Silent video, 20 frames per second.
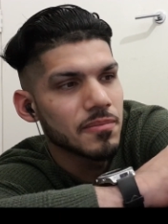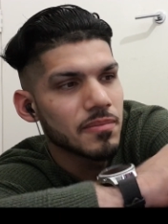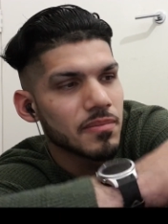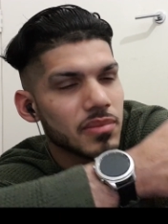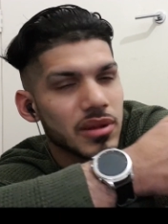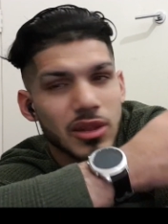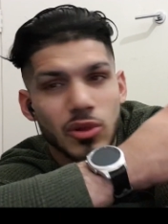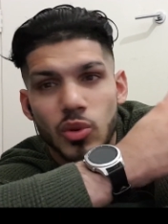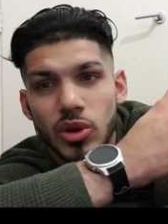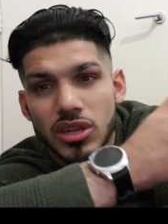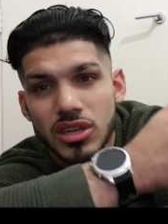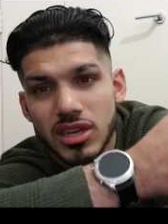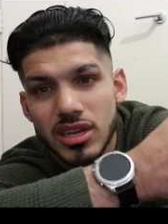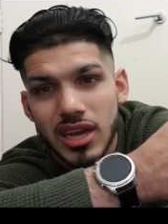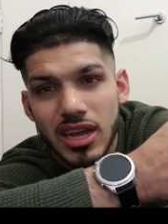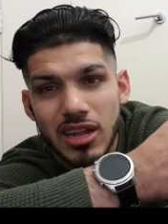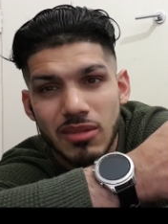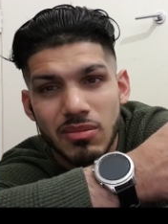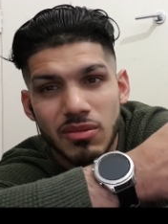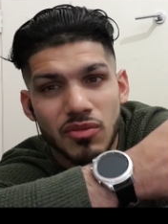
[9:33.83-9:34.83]
please watch it,
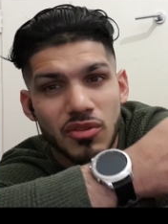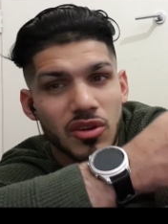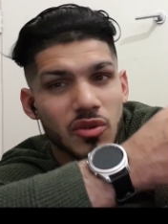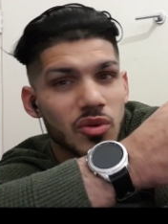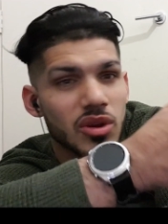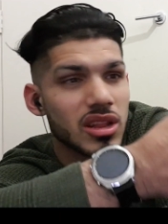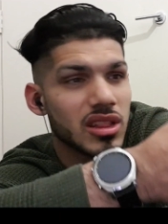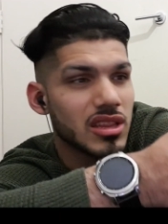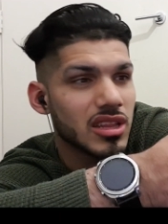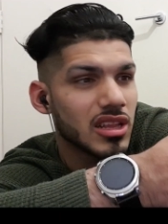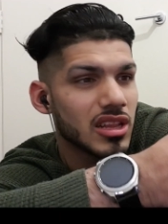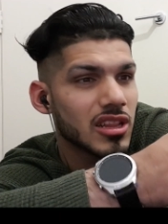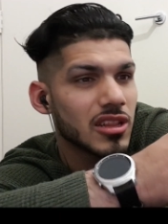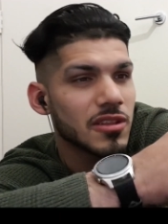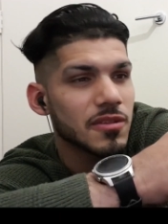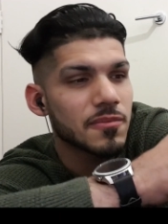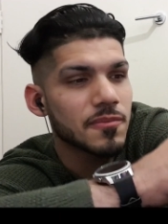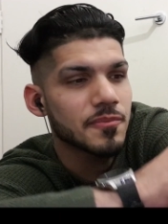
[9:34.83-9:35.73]
guys, before you watch this.